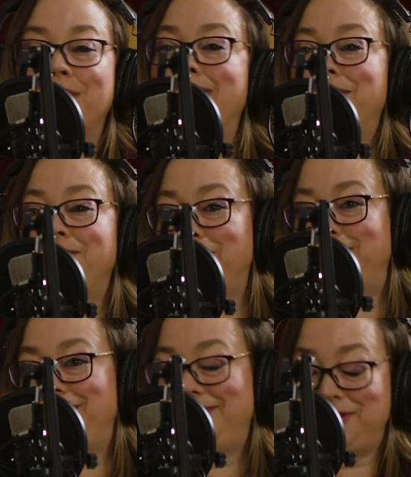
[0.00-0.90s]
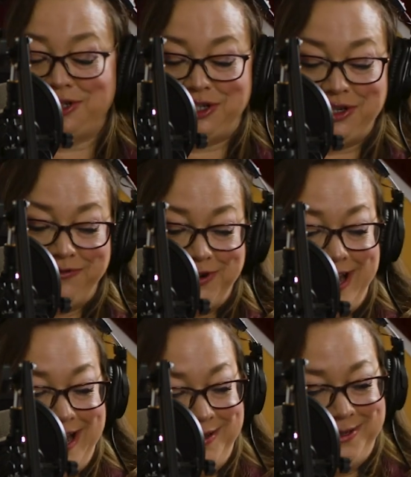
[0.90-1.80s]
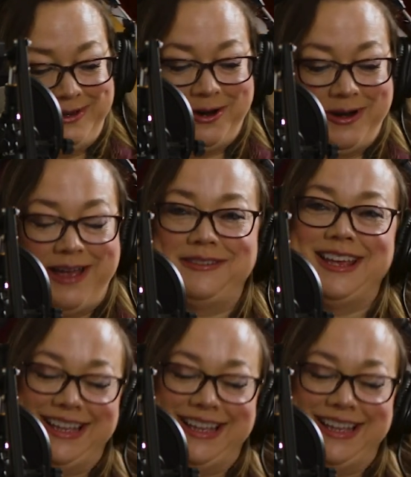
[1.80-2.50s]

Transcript: we're thankful to be Division 2 for now, so we don't have